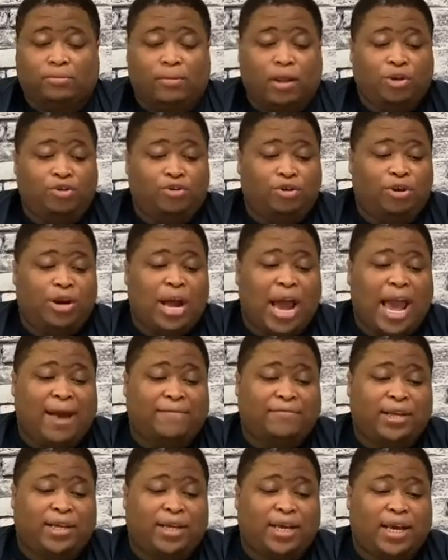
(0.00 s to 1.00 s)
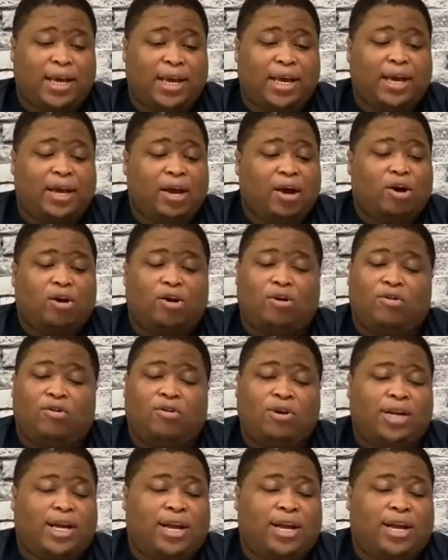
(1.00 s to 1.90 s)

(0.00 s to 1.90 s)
You do not have to get on the